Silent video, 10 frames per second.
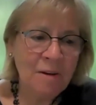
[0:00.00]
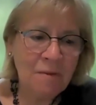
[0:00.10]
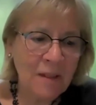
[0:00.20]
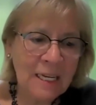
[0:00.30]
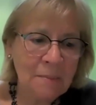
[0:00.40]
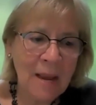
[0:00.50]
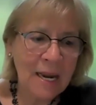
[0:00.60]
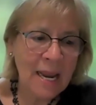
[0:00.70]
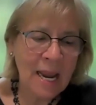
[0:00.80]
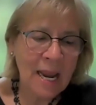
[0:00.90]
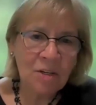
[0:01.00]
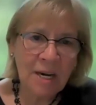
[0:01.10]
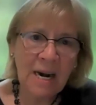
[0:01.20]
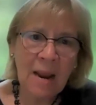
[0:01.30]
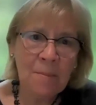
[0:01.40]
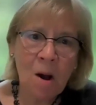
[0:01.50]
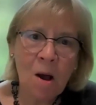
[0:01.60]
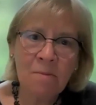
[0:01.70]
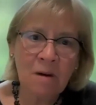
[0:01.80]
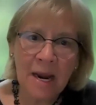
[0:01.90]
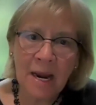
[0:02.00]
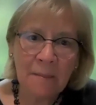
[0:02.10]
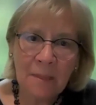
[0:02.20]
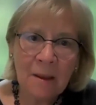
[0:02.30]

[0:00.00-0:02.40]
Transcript: reflux medication and I'm all right.